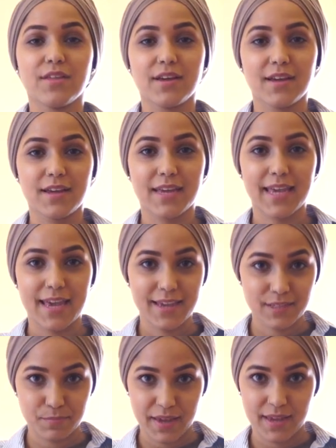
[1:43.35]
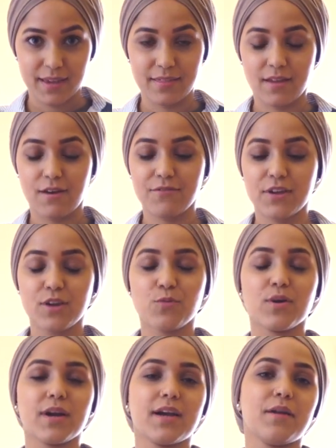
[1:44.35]
the cake is baking in the oven,
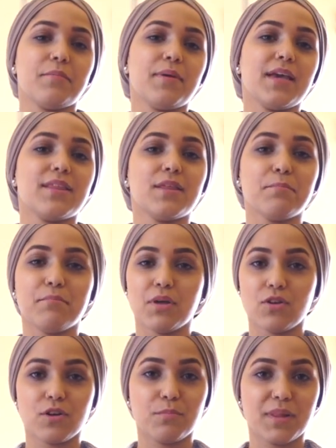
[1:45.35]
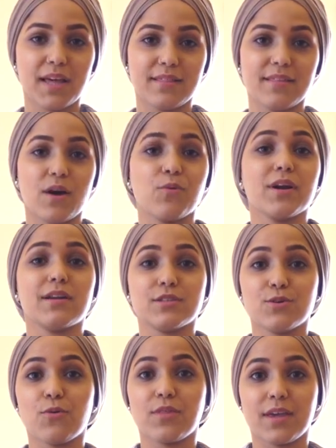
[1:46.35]
we're gonna make the milk blend that we're gonna
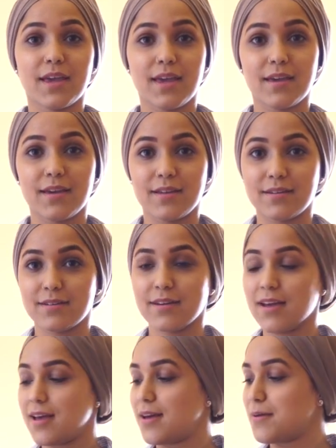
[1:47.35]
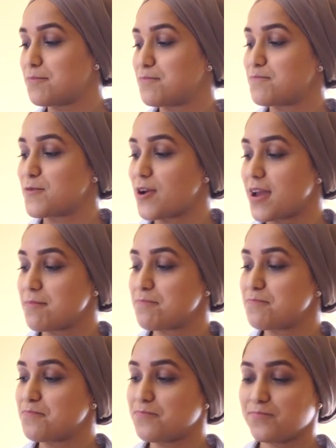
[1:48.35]
soak the cake in. All right,
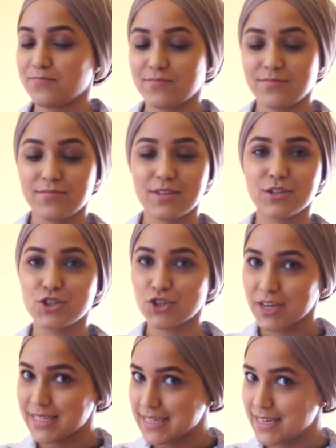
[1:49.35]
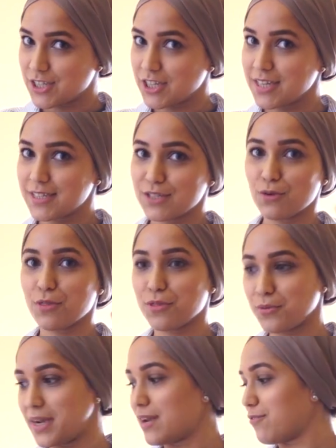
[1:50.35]
3 leches, so
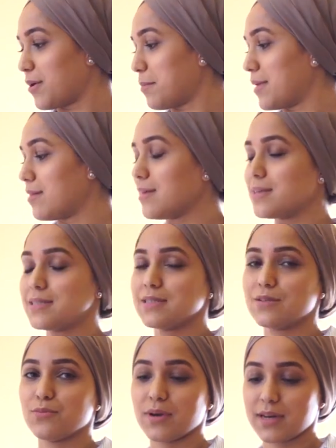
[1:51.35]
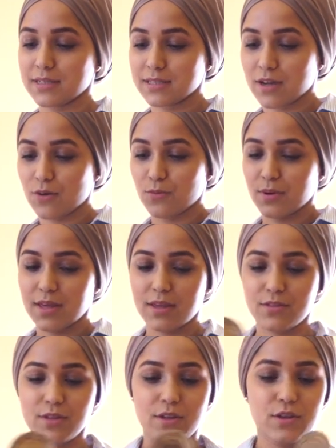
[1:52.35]
3 different milks. We're gonna start with